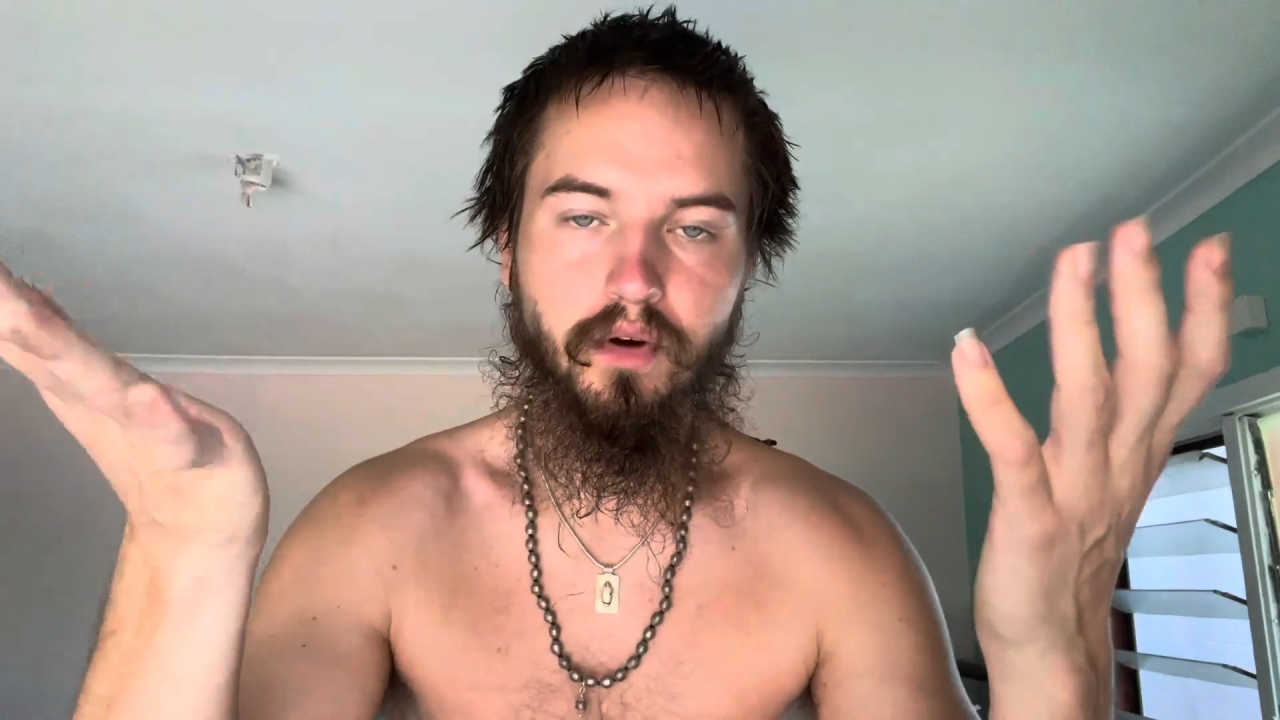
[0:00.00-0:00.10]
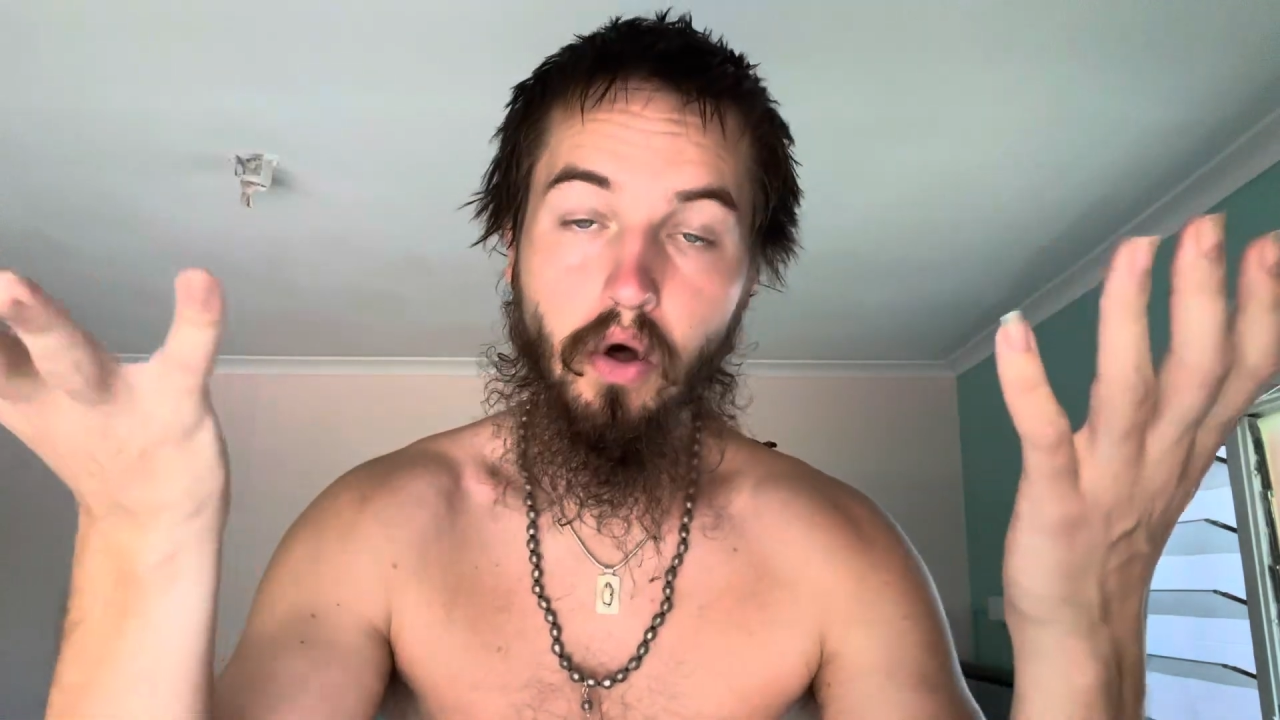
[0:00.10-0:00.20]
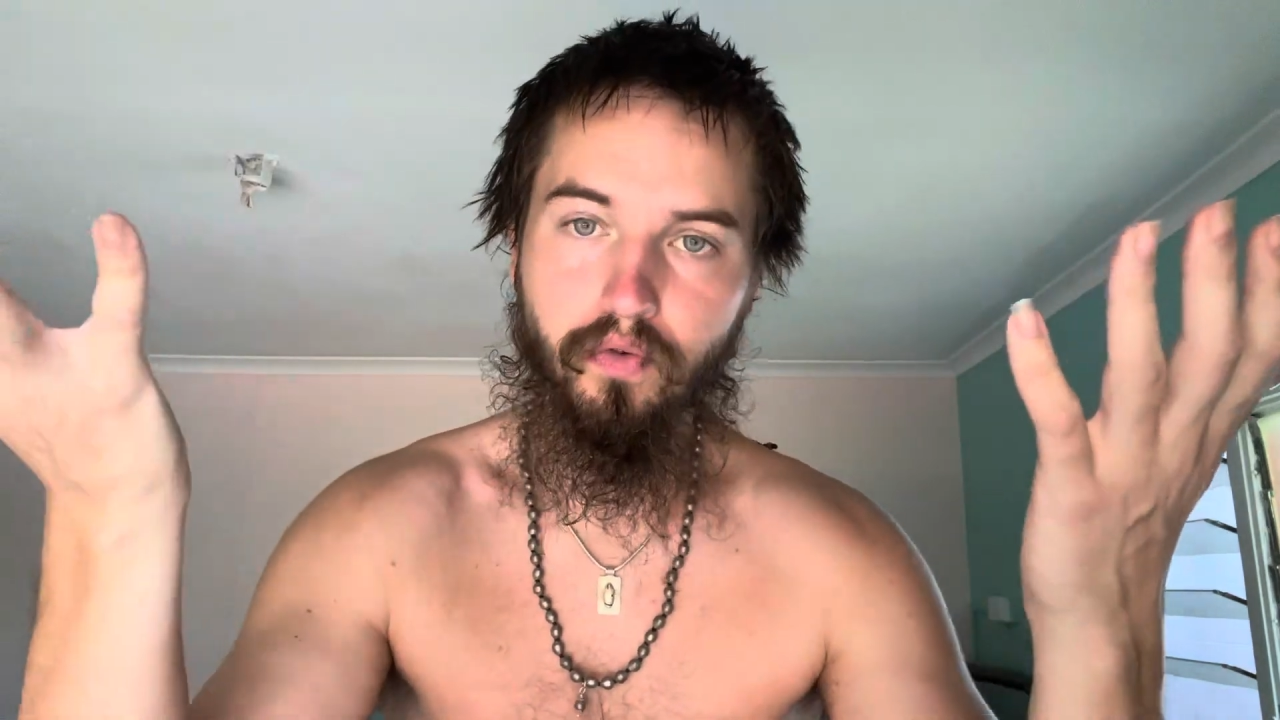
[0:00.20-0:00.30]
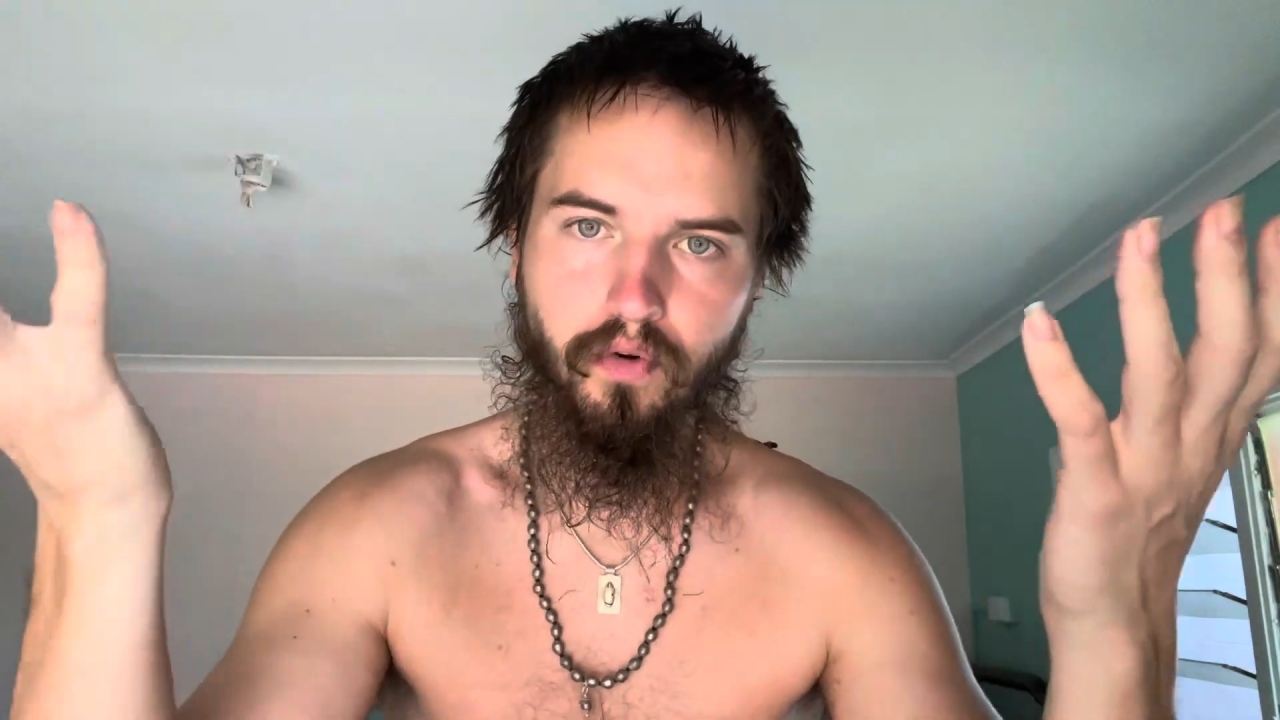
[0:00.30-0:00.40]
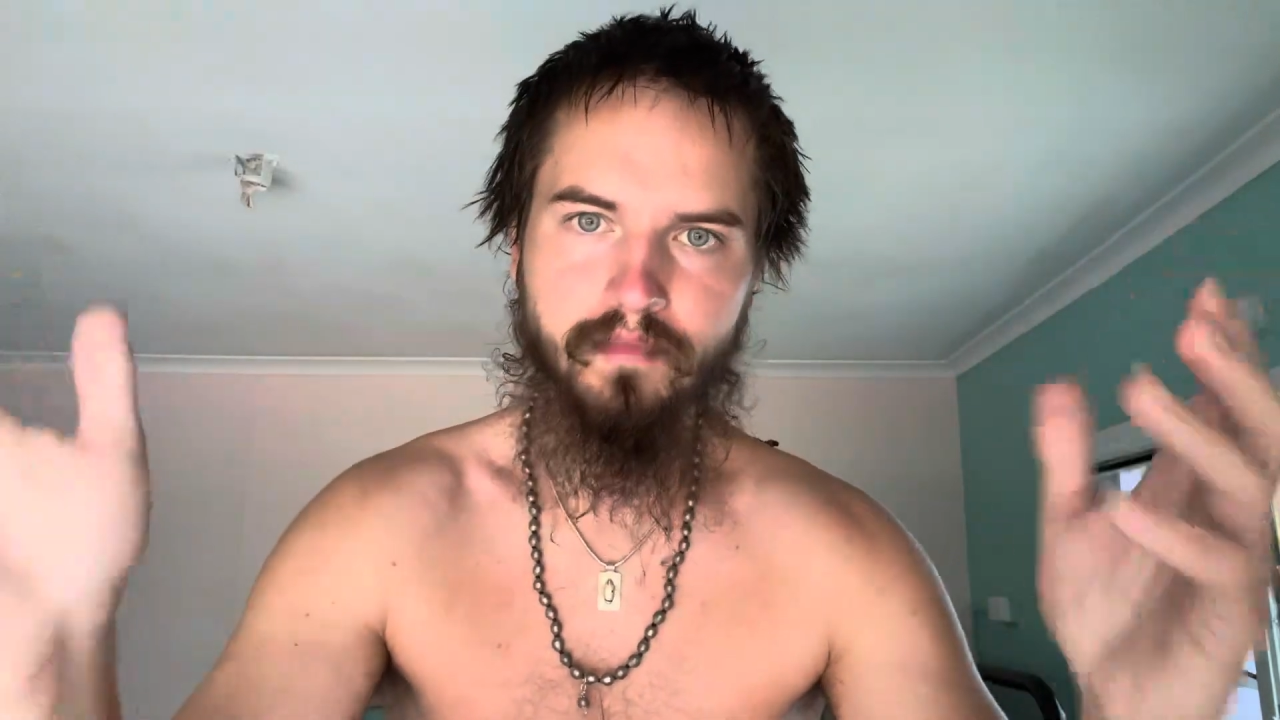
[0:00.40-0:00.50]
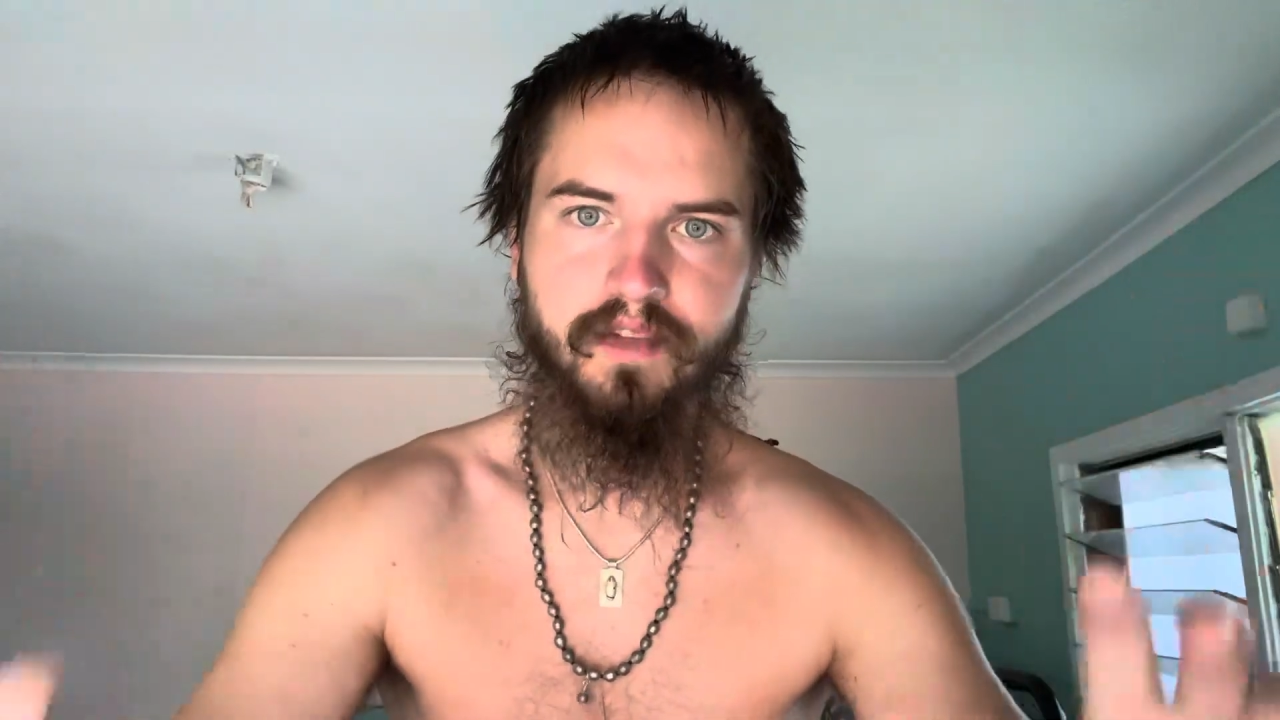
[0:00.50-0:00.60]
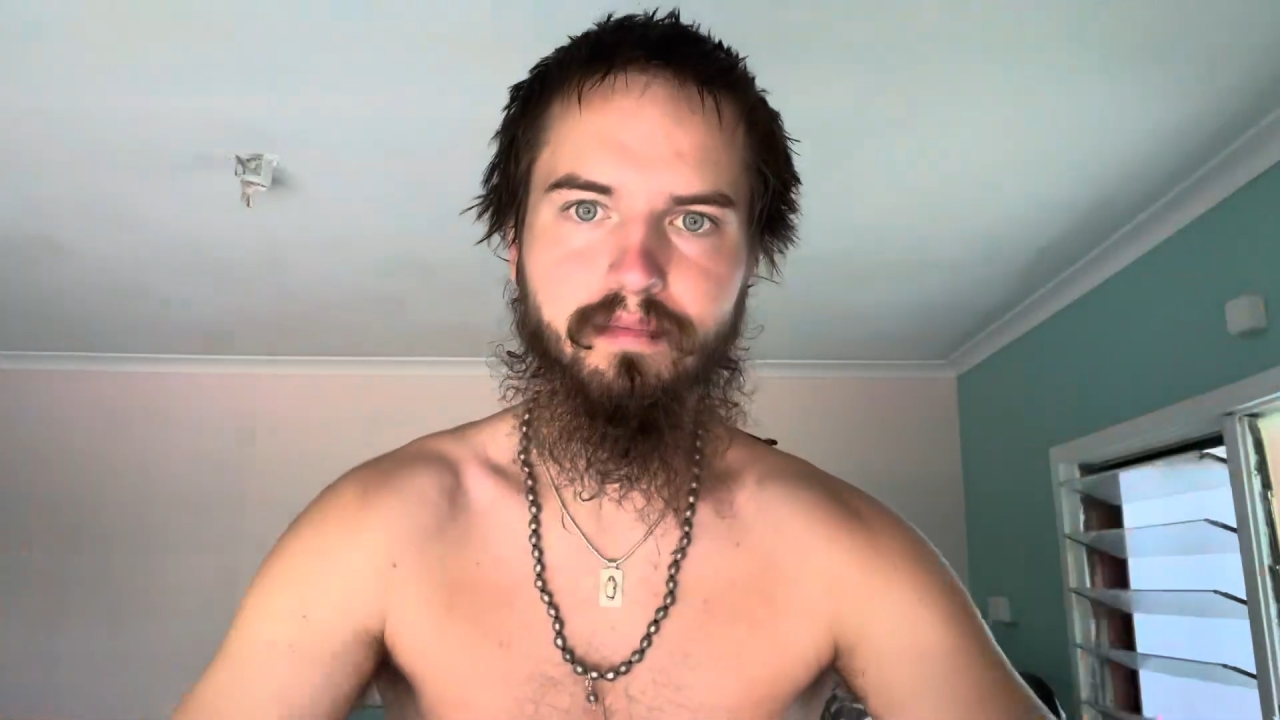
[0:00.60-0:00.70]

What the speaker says: all forms of